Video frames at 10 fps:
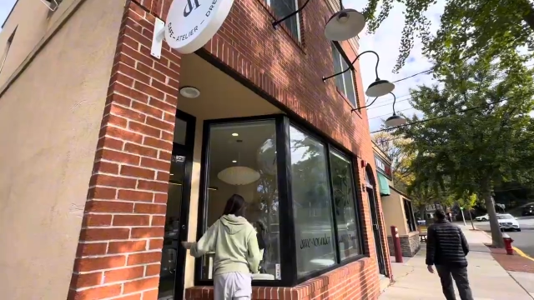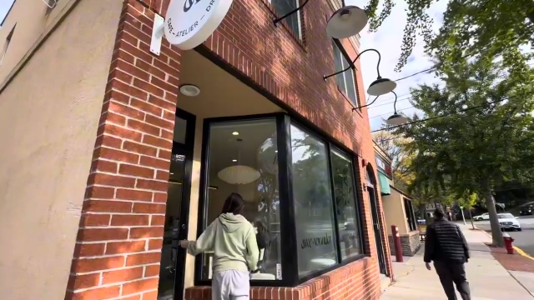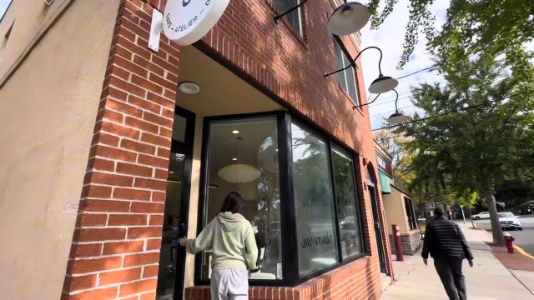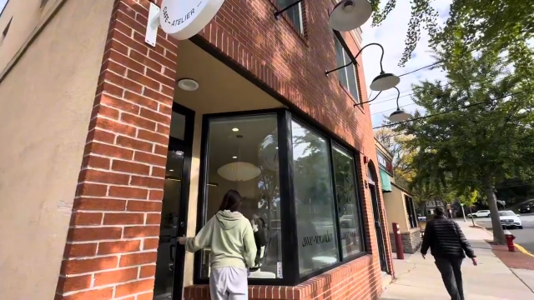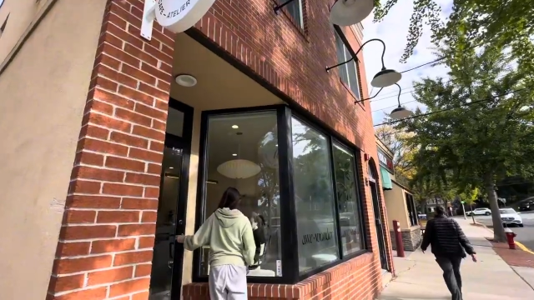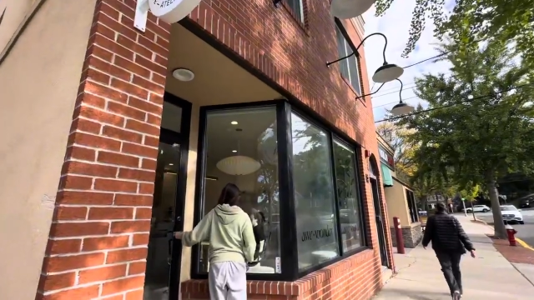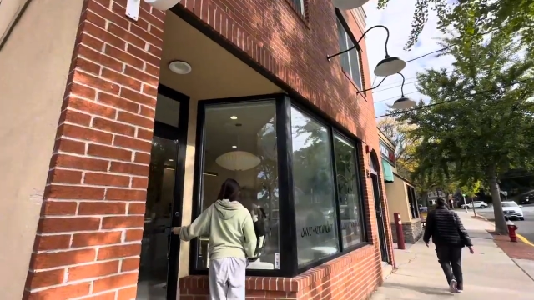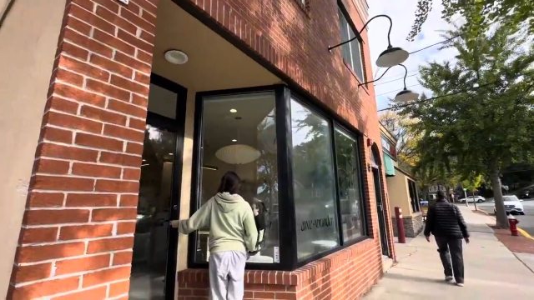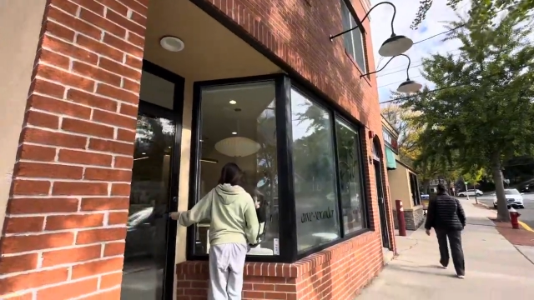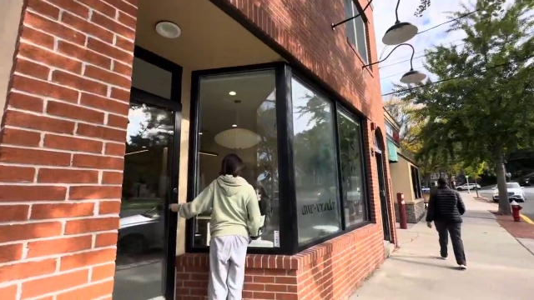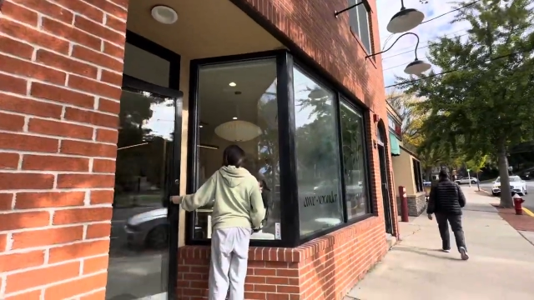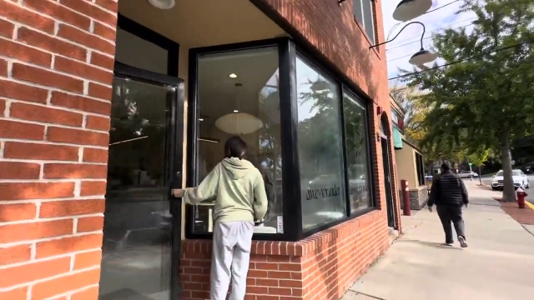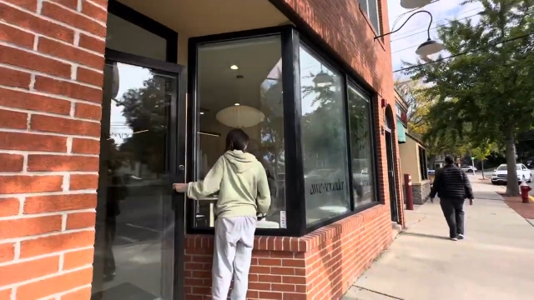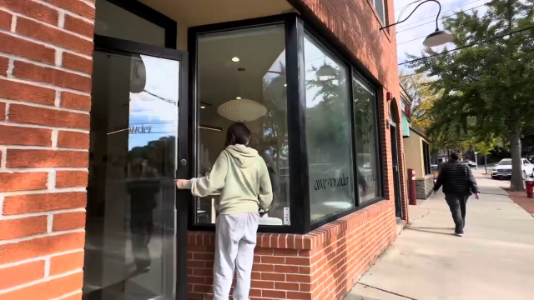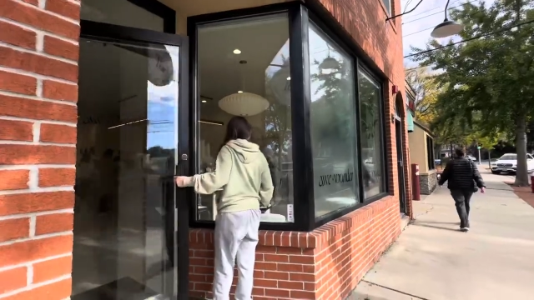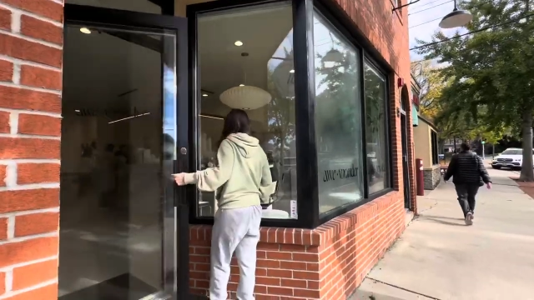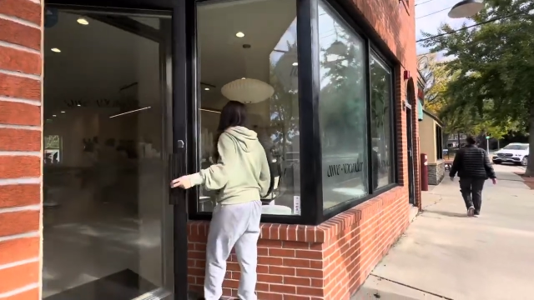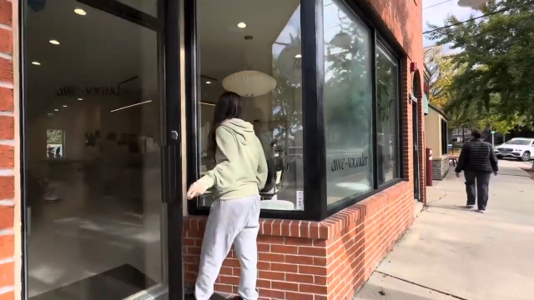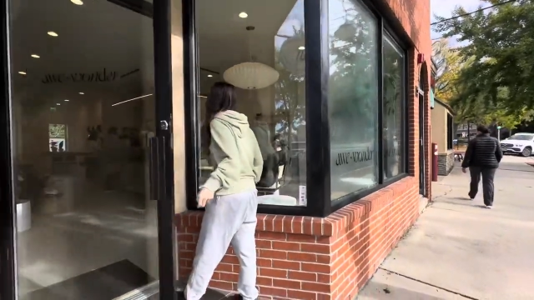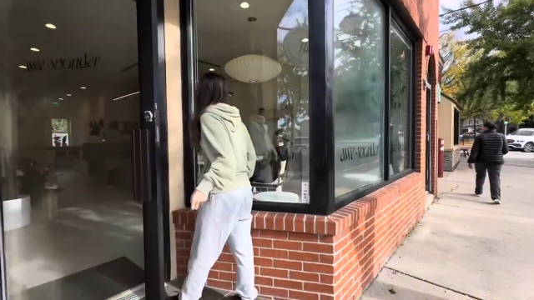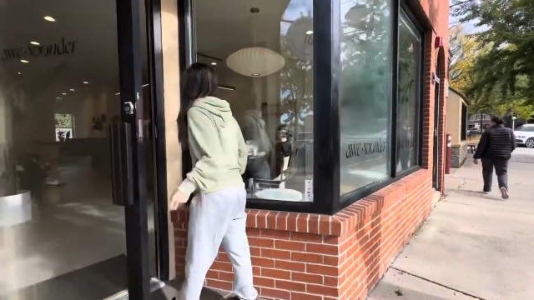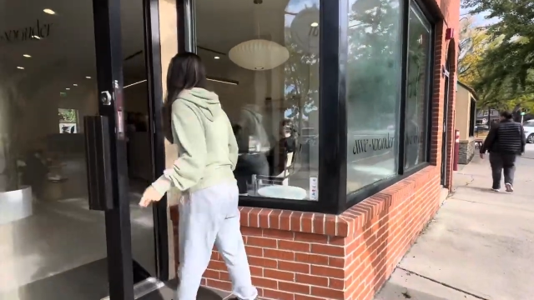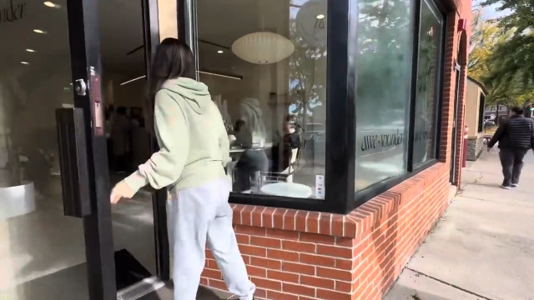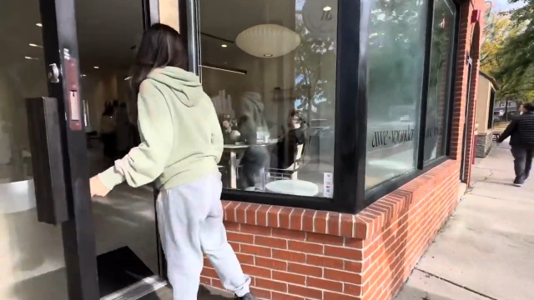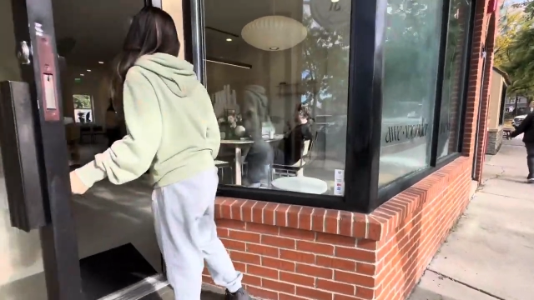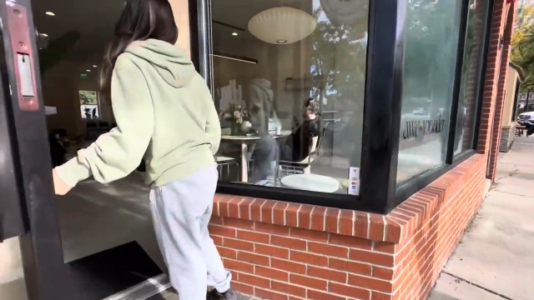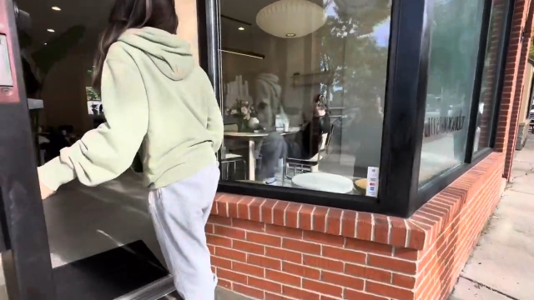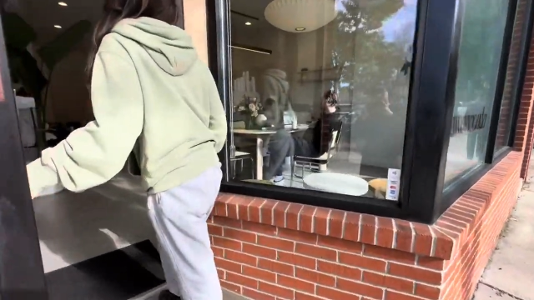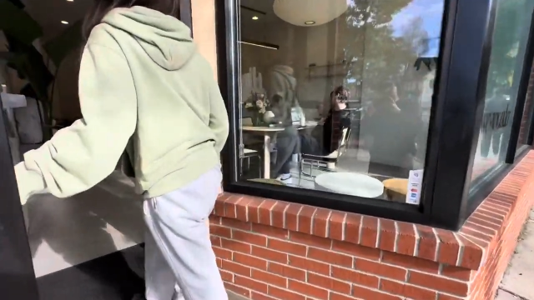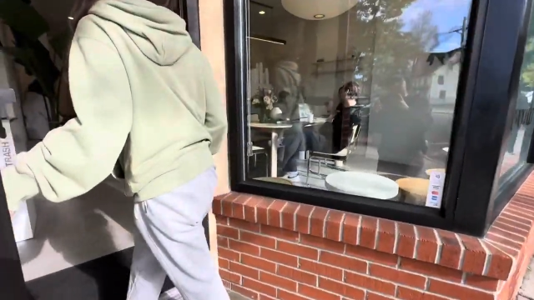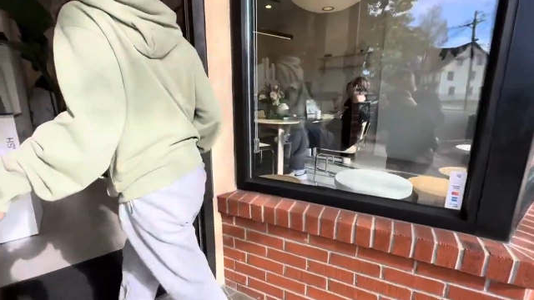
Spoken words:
Nobody's mouth can be seen.